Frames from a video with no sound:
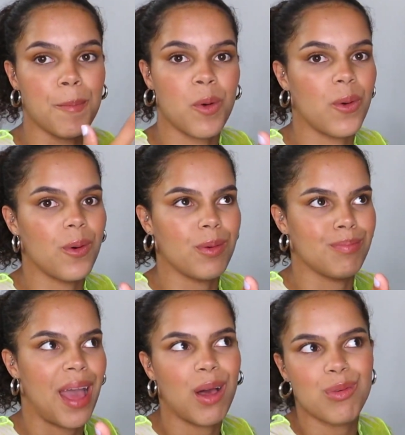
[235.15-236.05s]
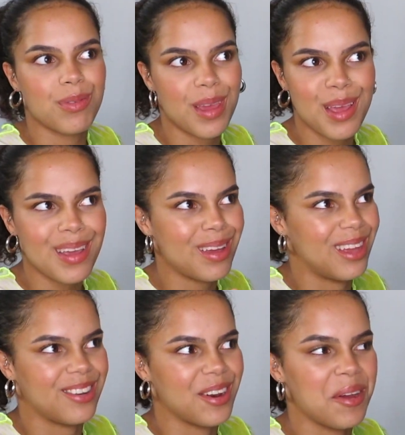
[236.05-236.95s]
more healthy.
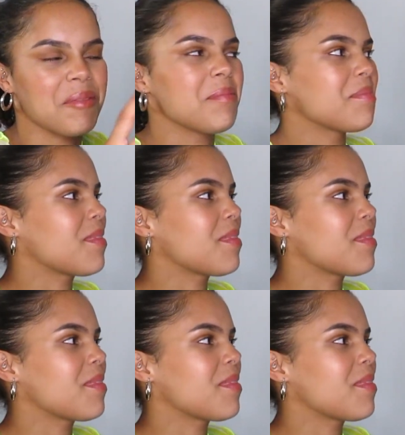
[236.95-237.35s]
I don't know.